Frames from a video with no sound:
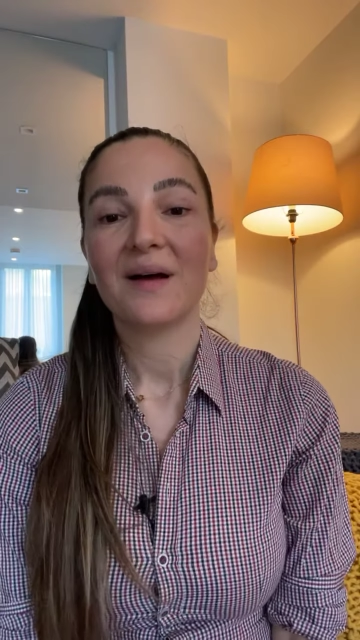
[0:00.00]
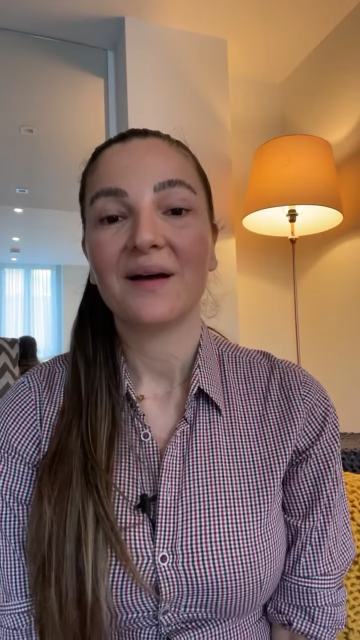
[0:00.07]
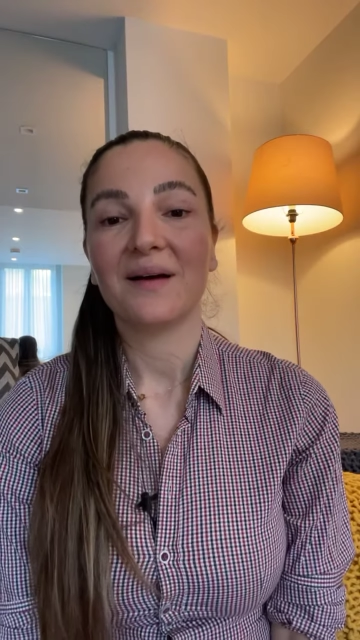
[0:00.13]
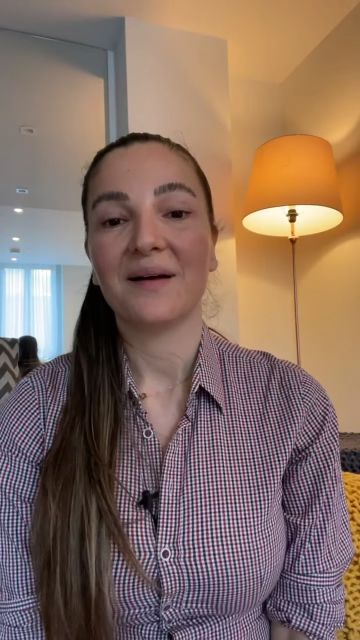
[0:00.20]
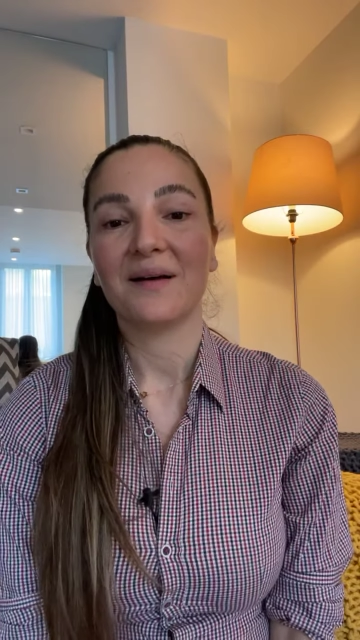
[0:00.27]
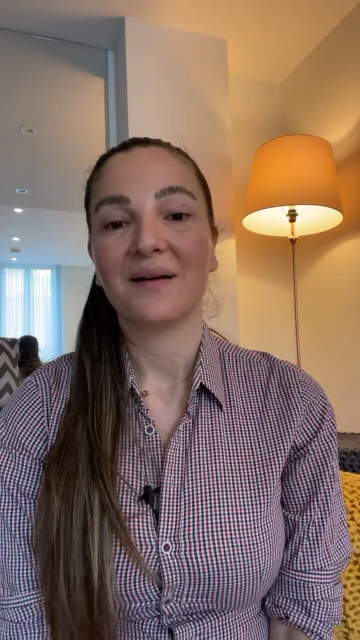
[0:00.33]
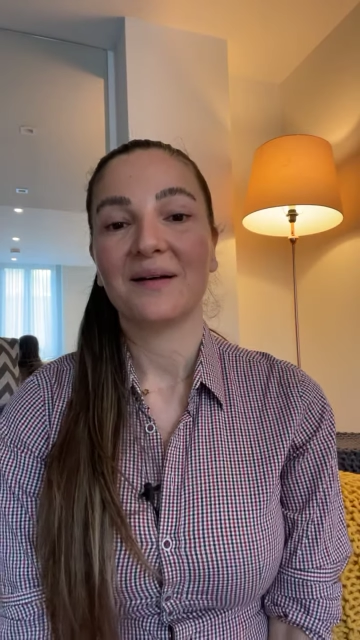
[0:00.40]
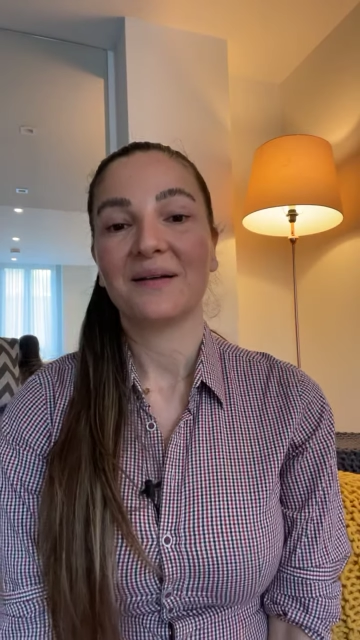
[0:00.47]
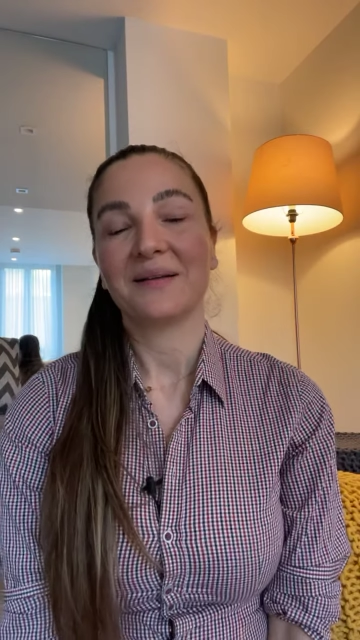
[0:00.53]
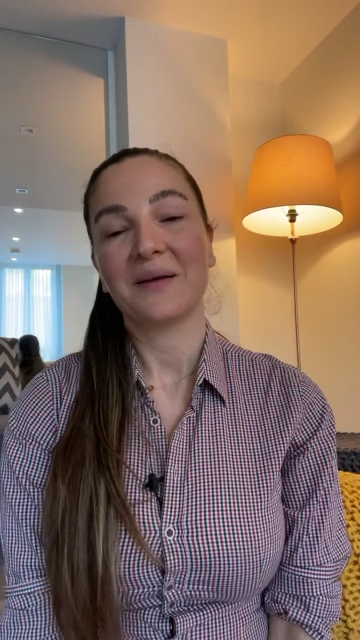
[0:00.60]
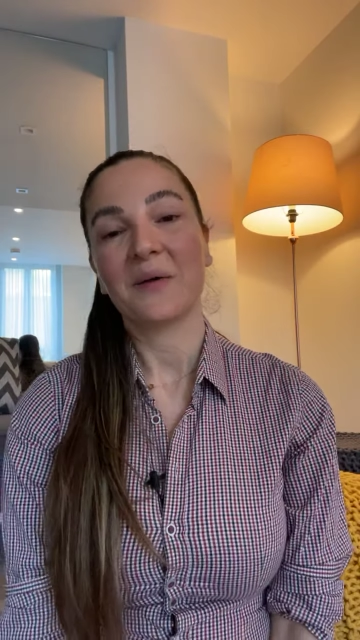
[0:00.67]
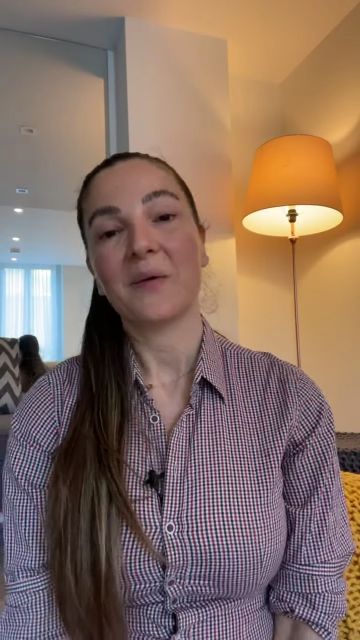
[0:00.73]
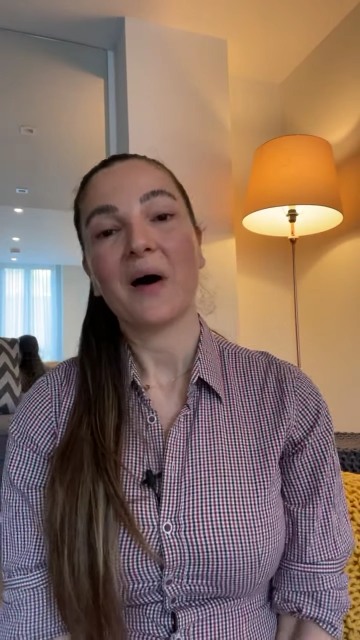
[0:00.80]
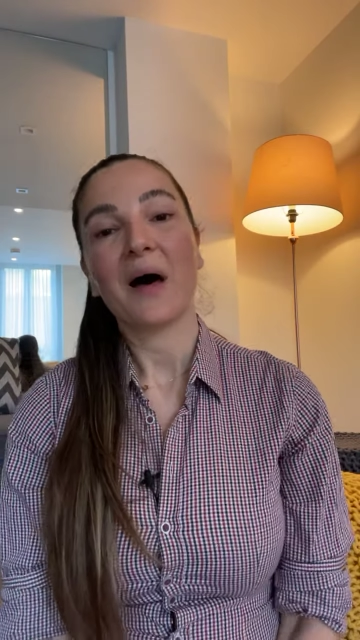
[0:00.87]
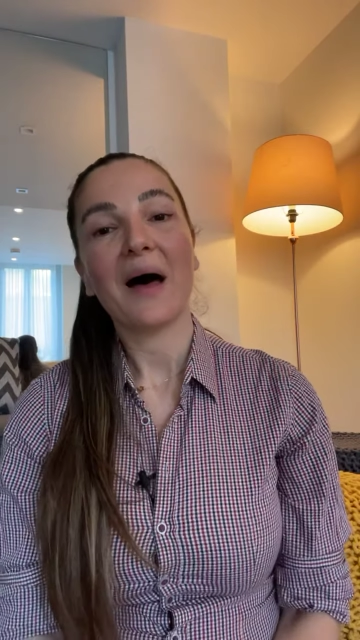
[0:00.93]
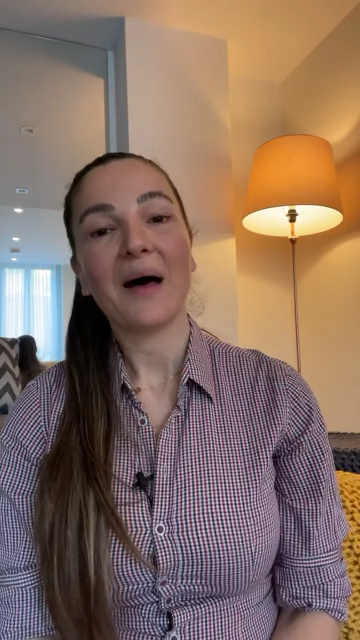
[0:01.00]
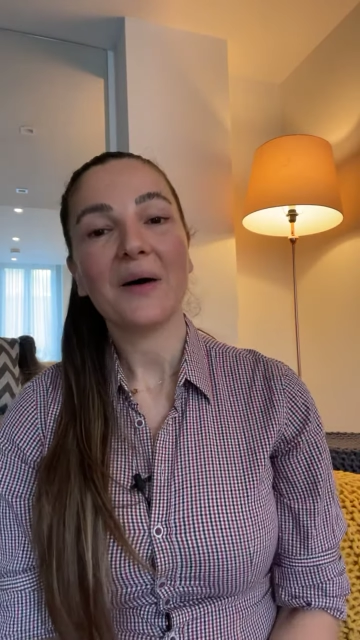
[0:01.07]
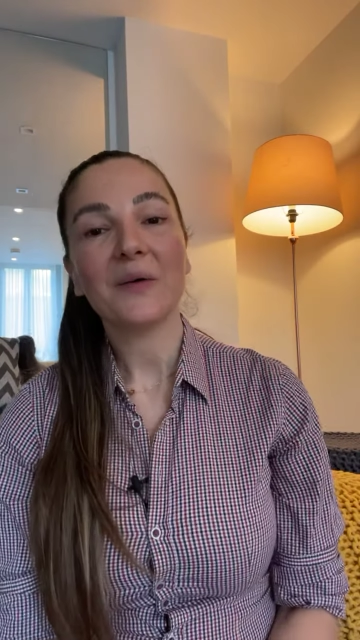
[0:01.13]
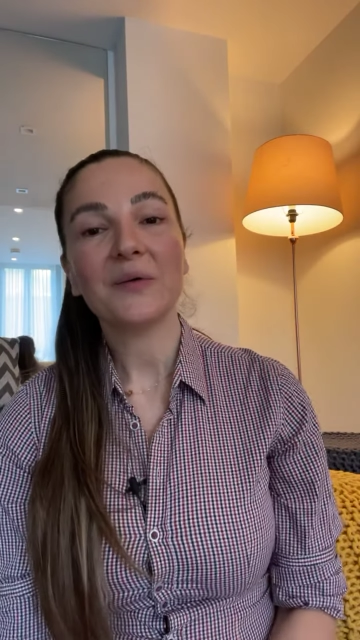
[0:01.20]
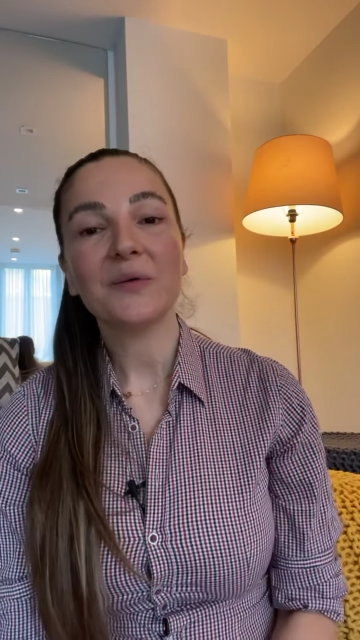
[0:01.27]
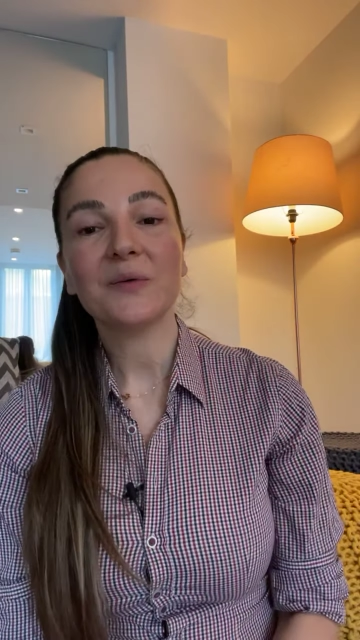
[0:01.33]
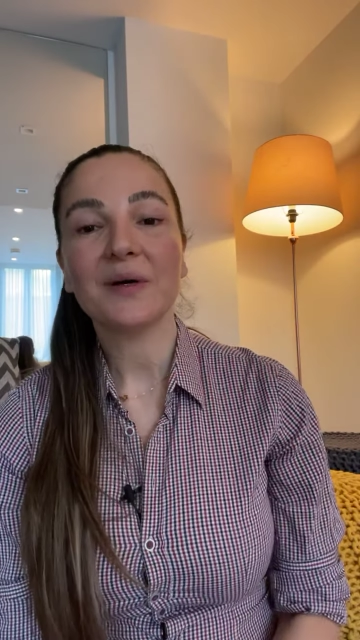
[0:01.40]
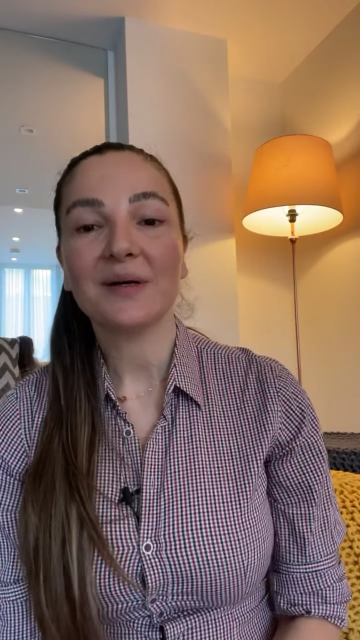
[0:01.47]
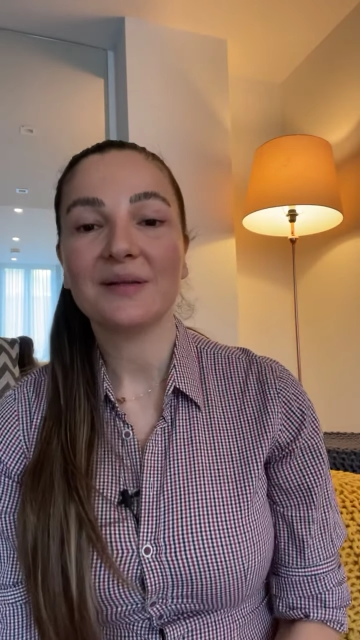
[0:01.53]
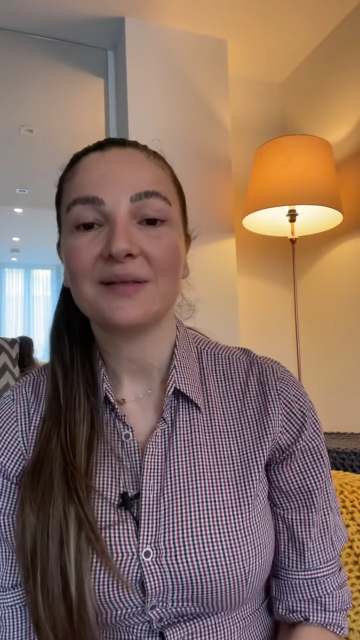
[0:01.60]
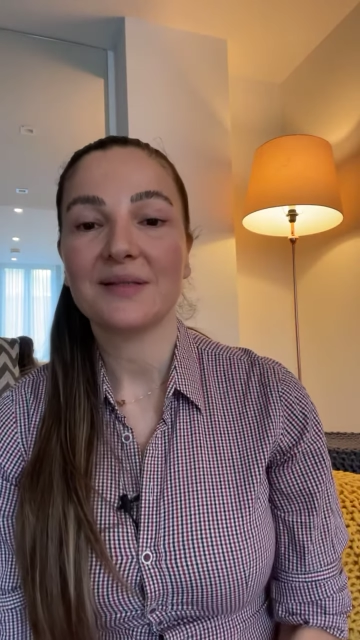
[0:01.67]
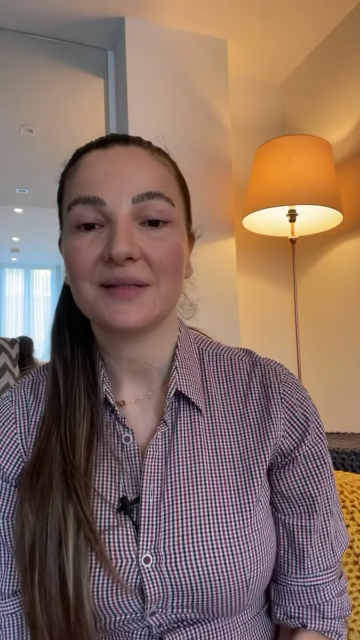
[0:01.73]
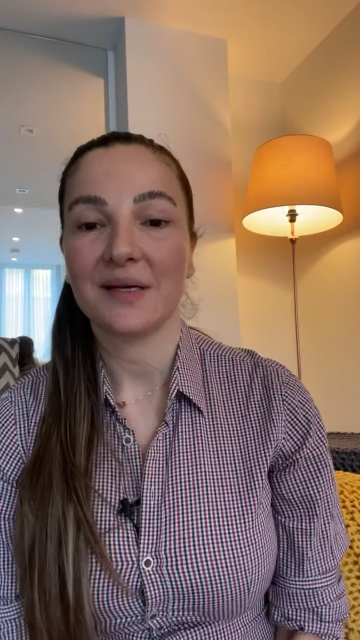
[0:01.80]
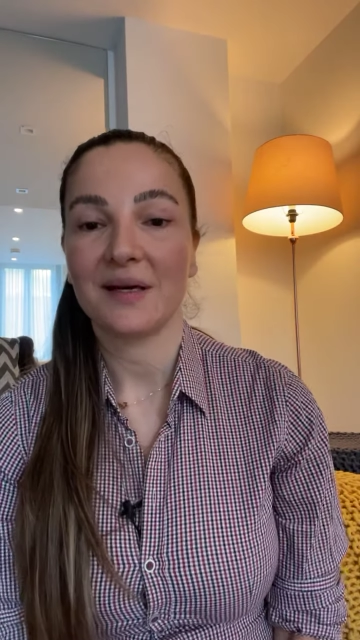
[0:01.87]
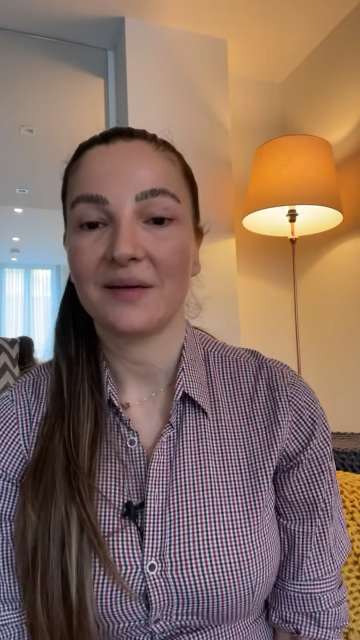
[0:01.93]
Uh, now, how do I
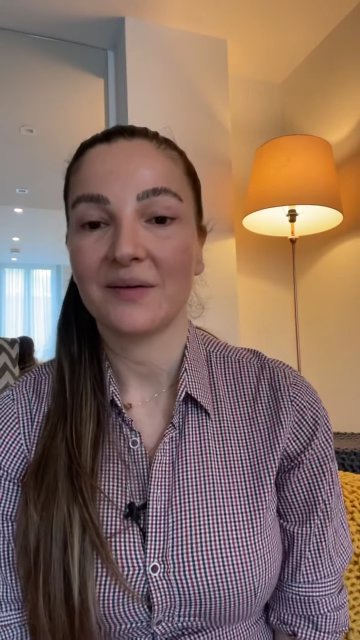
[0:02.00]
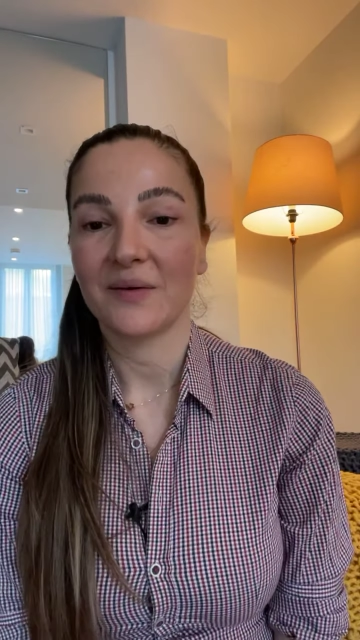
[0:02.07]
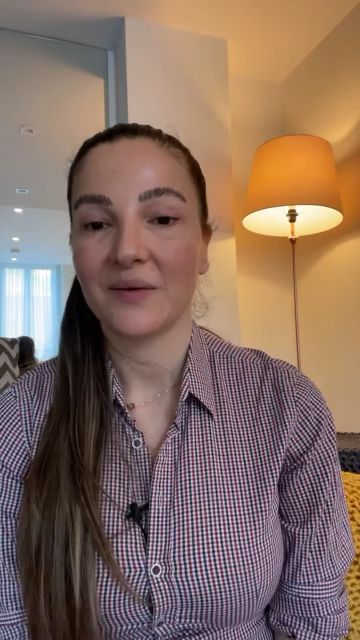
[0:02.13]
decide